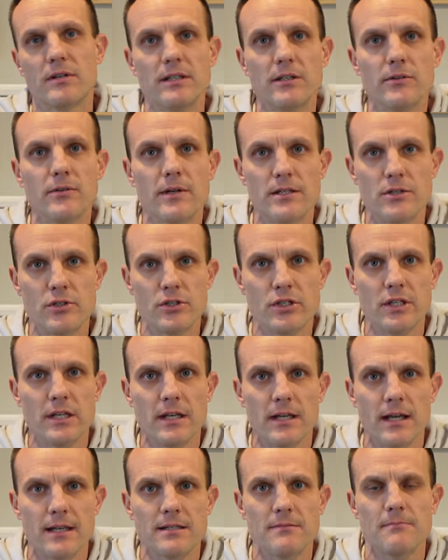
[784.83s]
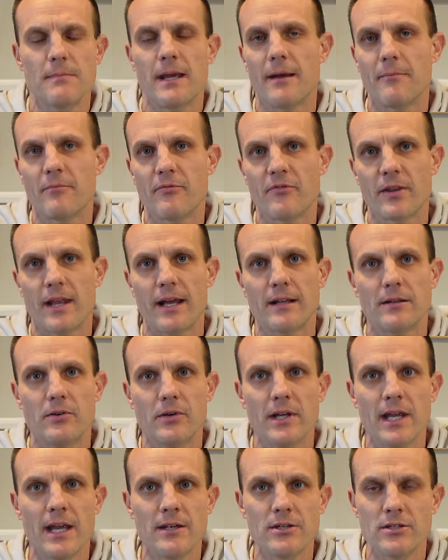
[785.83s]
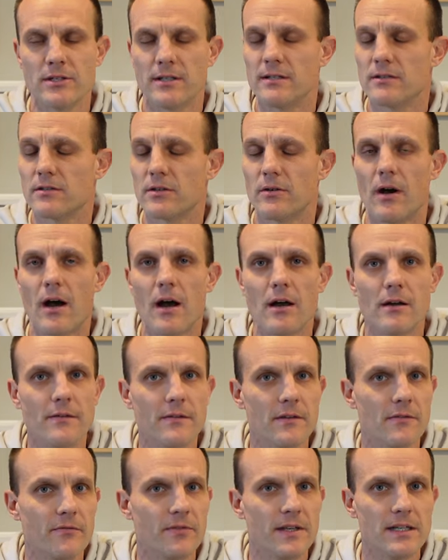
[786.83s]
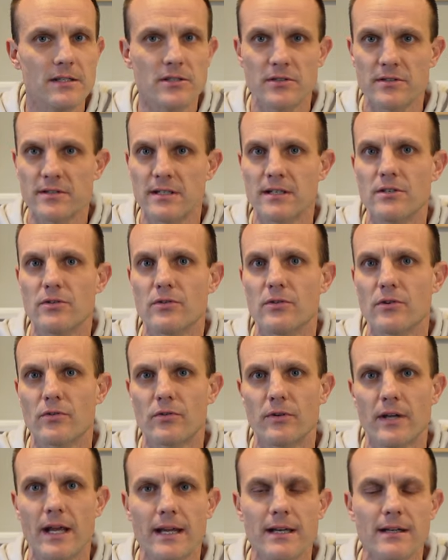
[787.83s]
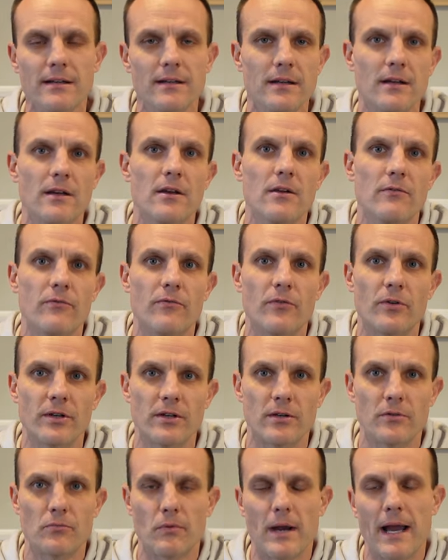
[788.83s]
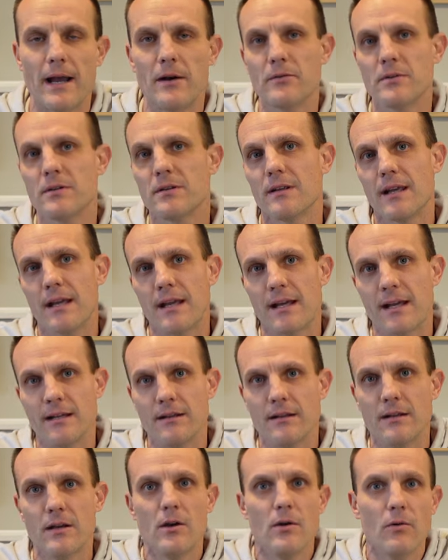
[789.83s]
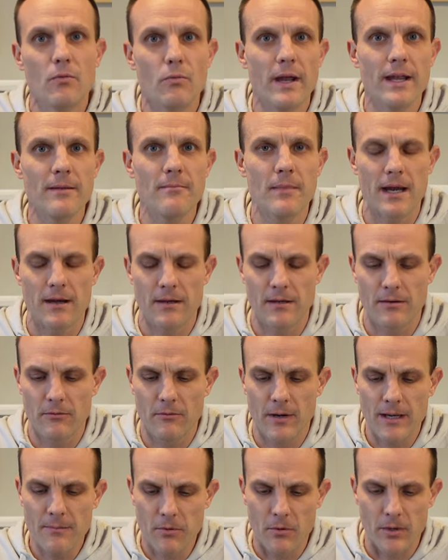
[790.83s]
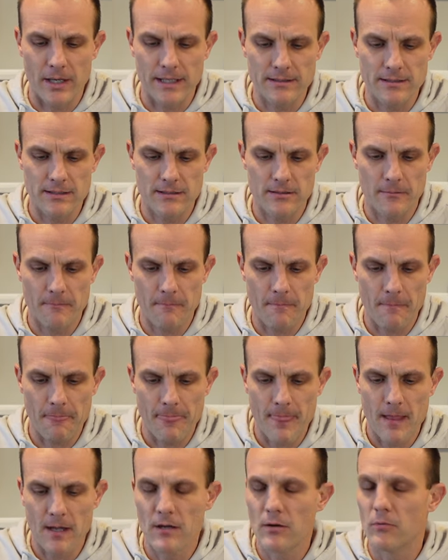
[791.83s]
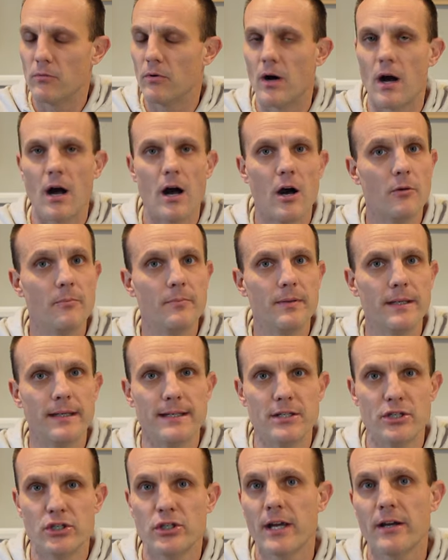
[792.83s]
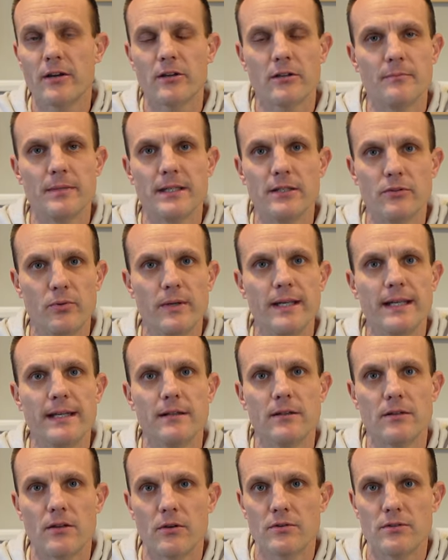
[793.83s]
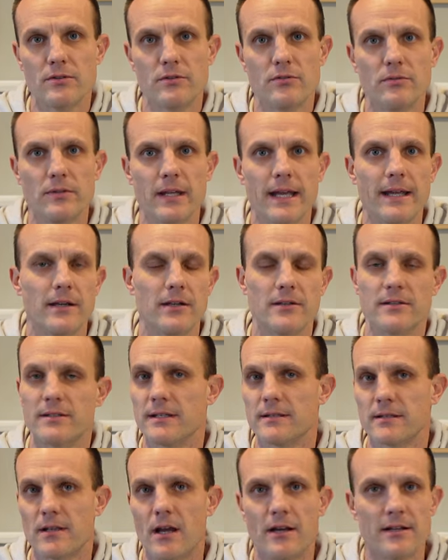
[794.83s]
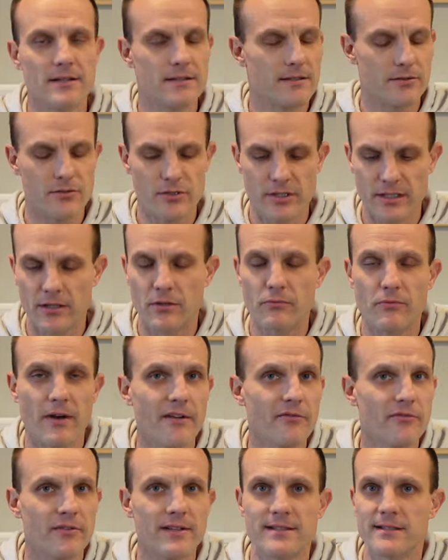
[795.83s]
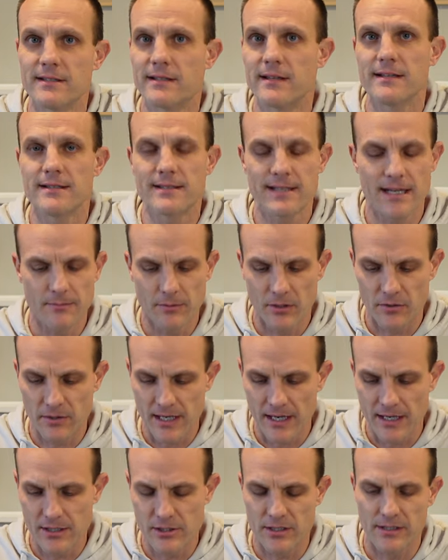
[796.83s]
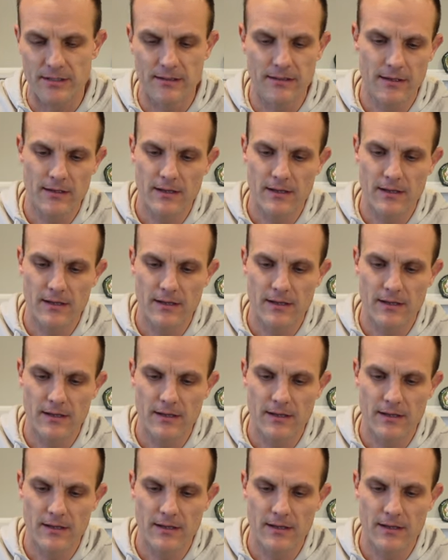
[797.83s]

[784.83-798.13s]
a U S G S map for that location. So all the features that you create for your route and waymark, waypoints will all be shared between those two layers as long as they're geo-referenced to the same location.